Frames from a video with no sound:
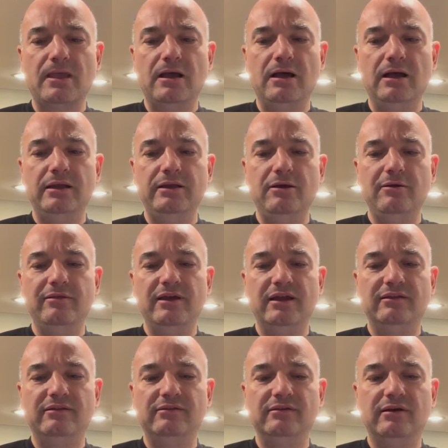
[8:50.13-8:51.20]
I know
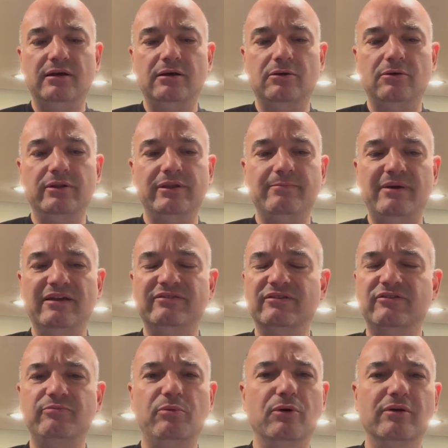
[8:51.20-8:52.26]
that on the
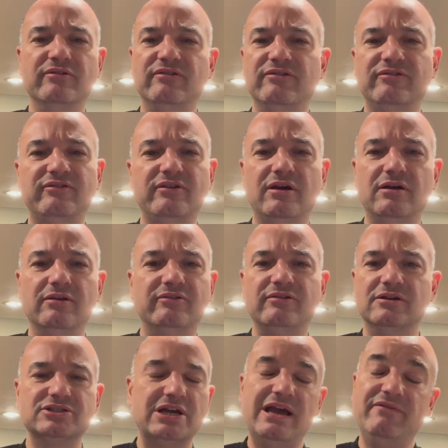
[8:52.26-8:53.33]
message boards and
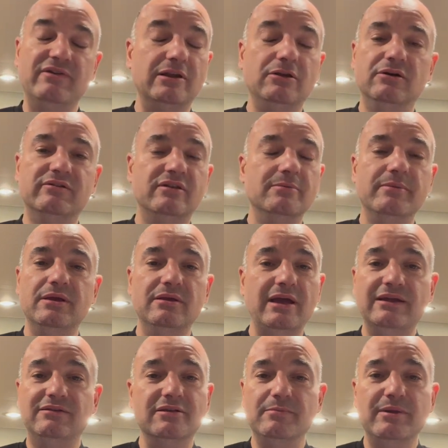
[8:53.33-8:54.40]
such, I haven't looked
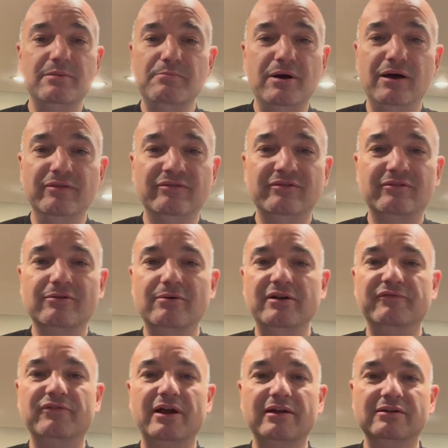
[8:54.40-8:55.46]
at them in months,
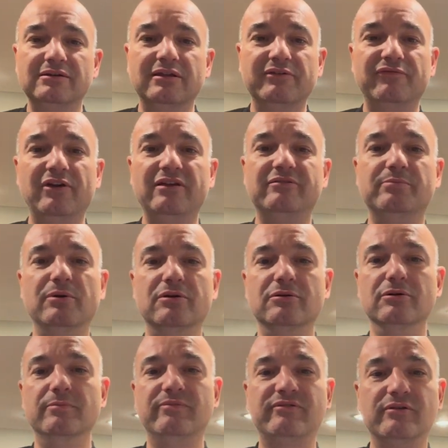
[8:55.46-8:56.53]
quite frankly. The Facebook
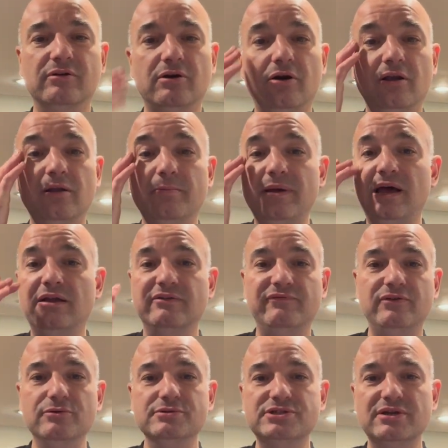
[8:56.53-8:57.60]
groups, they're all about
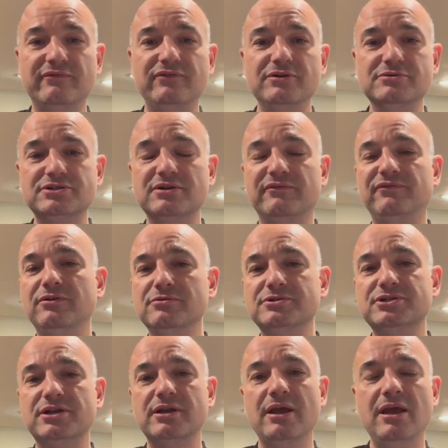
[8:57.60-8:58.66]
fusion, fusion,
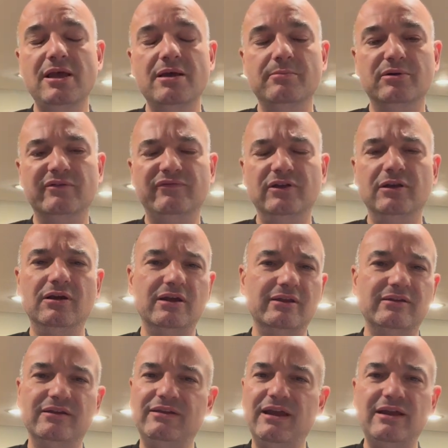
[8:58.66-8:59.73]
fusion. But if you look at
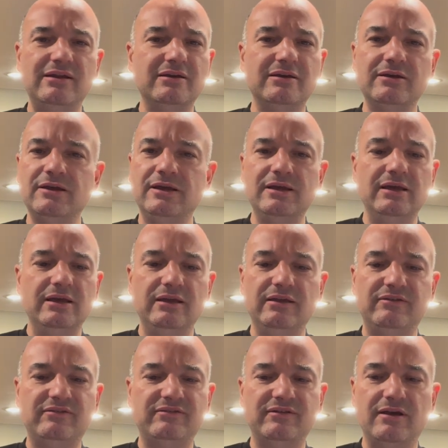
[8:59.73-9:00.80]
the data,
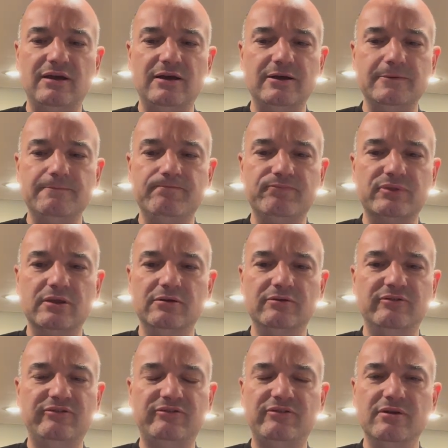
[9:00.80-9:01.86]
it's
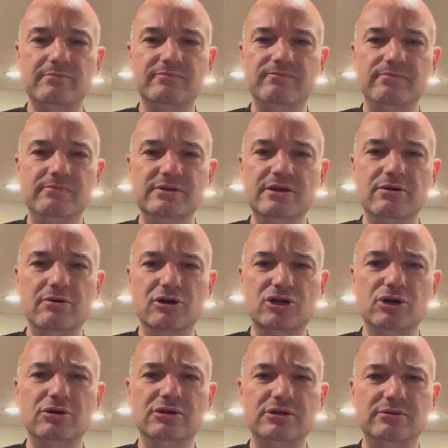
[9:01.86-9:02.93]
there's a
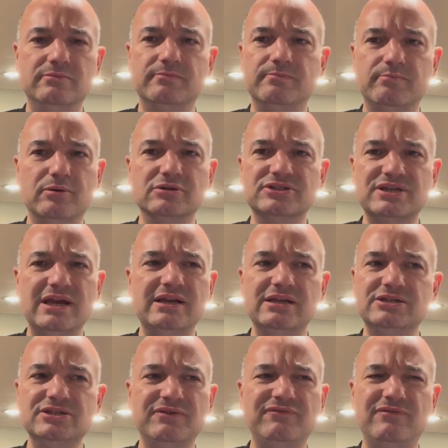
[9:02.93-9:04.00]
good
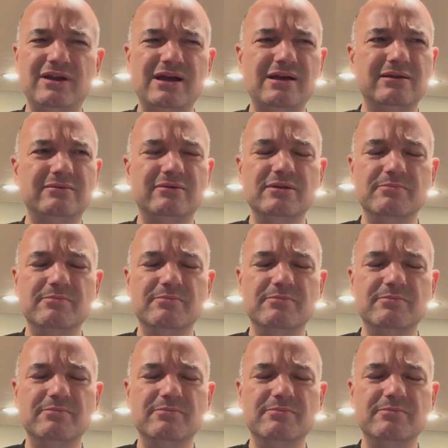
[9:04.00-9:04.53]
percentage, if not the